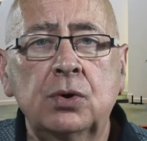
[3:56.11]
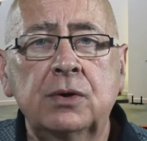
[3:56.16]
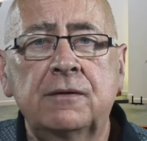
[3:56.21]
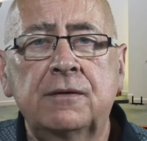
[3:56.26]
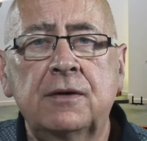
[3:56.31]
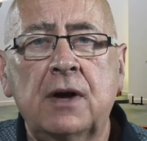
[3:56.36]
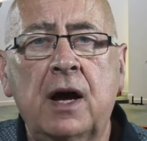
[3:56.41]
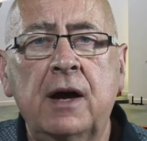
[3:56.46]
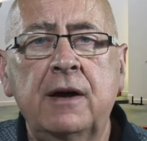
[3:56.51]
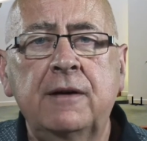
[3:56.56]
of
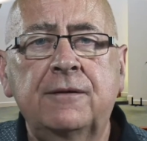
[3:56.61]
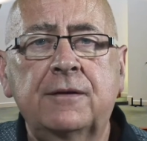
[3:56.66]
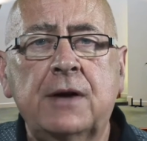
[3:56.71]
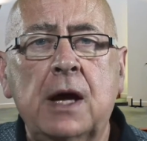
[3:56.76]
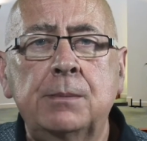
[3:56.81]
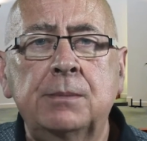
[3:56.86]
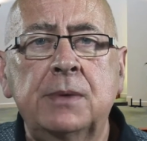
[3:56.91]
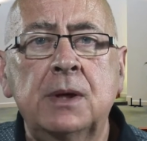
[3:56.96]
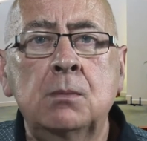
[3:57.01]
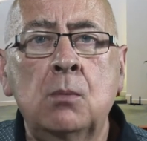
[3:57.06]
life
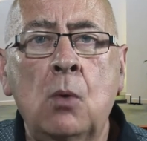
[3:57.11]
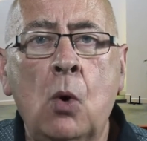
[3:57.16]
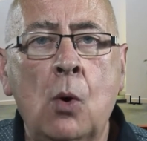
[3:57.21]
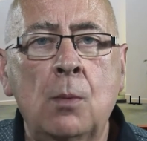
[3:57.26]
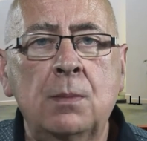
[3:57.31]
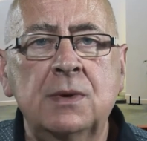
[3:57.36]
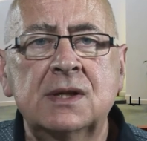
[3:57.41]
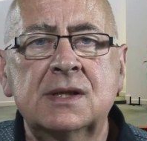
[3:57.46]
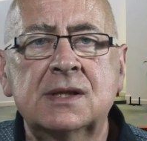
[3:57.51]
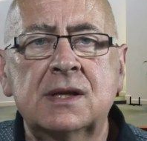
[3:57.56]
can be
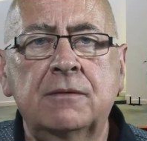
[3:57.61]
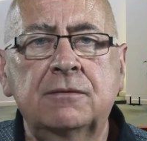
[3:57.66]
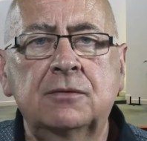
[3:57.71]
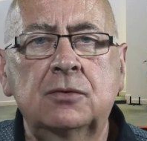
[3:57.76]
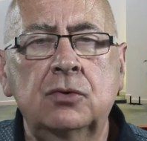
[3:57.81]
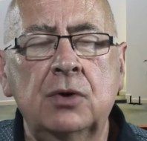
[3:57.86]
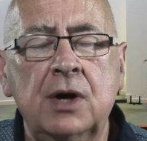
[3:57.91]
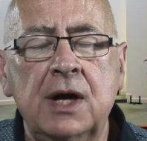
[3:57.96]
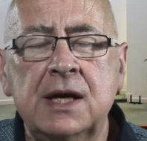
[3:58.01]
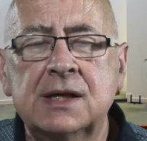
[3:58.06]
moments of
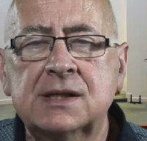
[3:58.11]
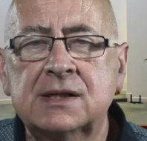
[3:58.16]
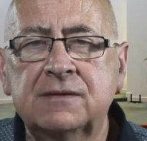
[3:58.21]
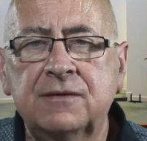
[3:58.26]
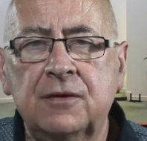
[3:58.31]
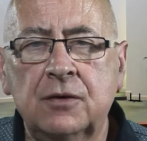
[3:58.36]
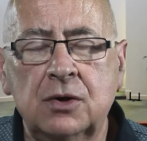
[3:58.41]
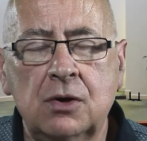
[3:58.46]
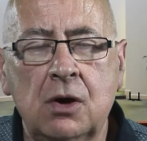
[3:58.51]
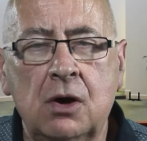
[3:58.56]
grace
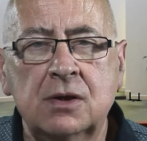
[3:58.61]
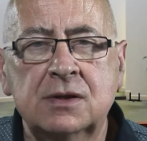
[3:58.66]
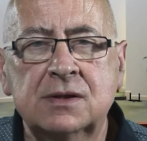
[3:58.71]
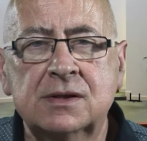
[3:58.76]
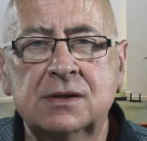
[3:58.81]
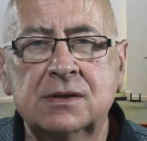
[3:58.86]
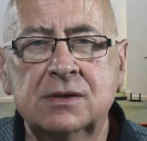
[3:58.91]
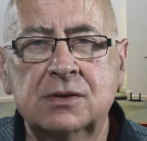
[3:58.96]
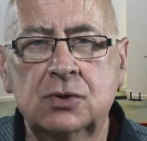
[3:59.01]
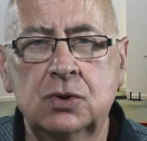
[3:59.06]
for
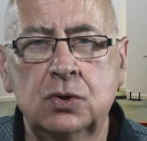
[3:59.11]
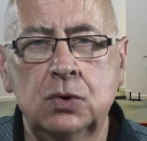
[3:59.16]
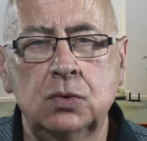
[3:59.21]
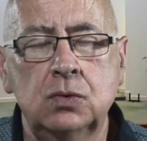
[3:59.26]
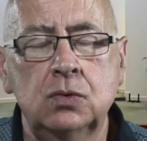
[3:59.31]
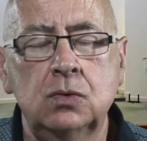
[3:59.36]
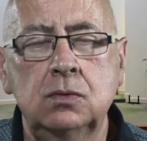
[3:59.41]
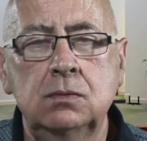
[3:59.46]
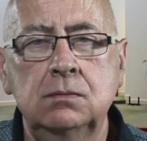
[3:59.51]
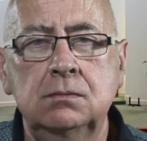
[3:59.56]
us
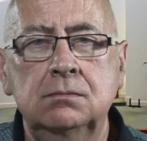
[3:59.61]
too.